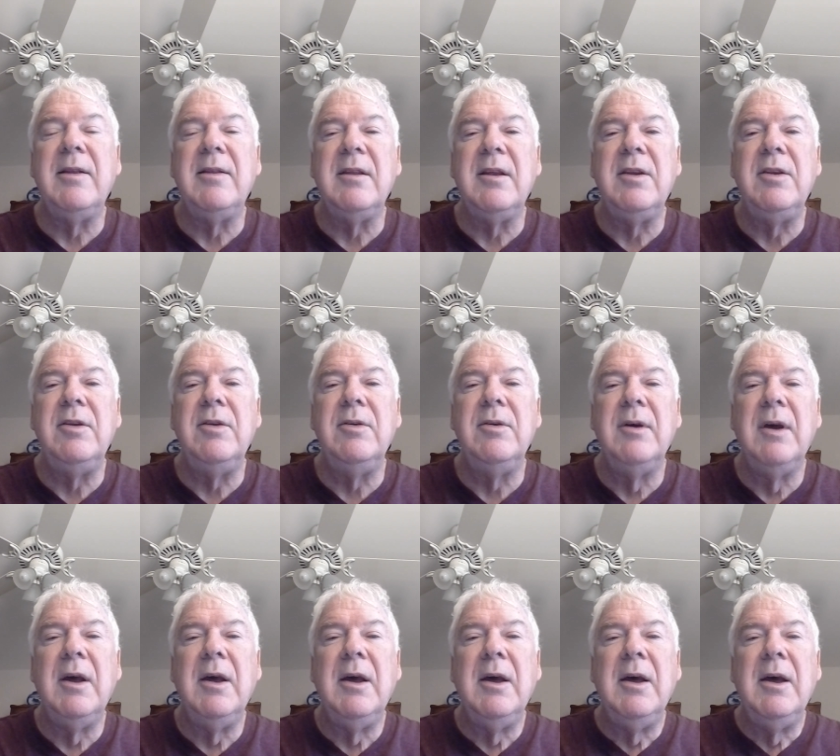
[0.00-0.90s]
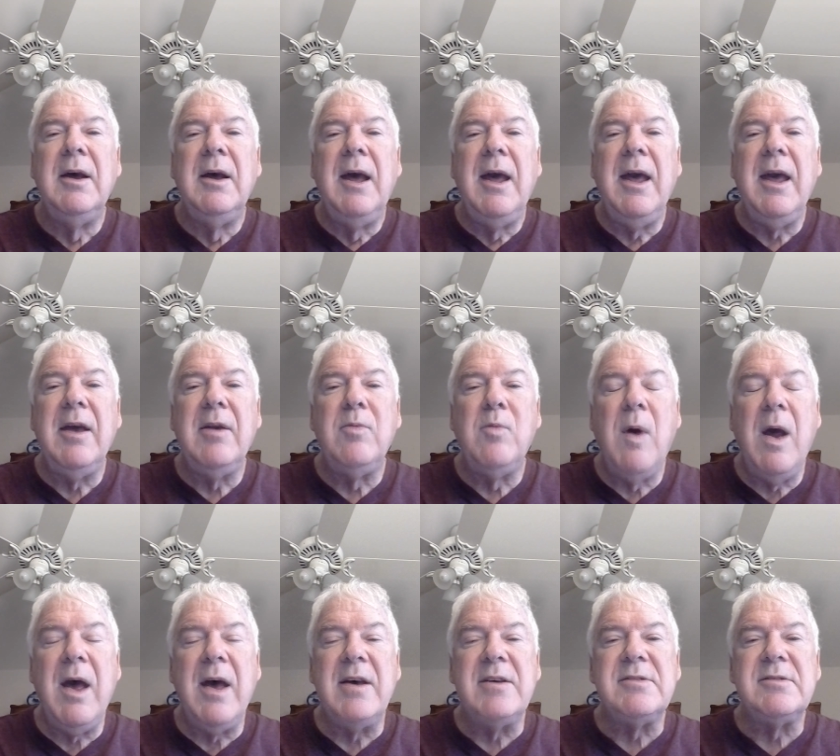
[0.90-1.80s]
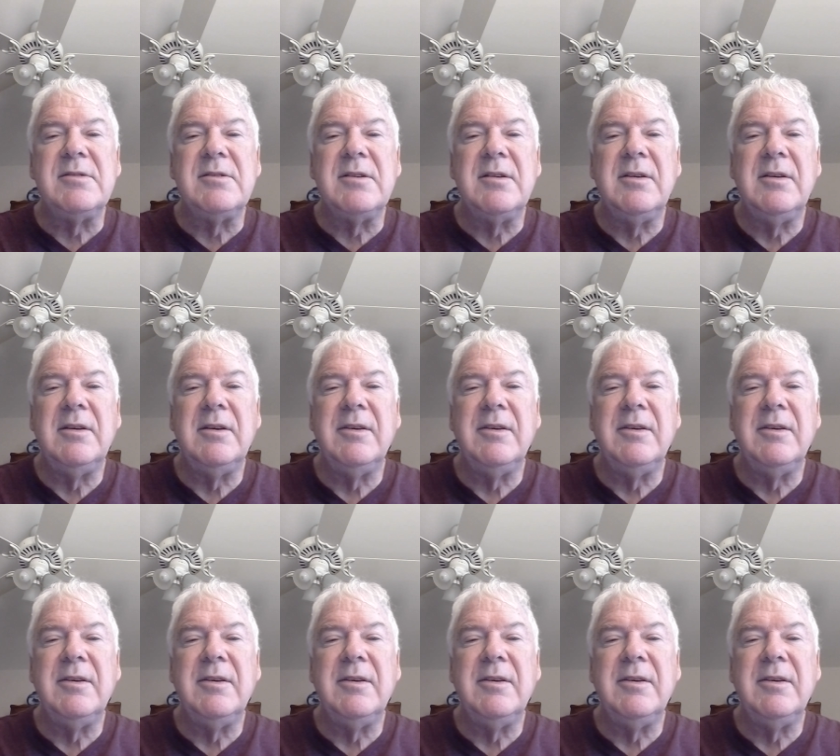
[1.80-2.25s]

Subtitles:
And then you head west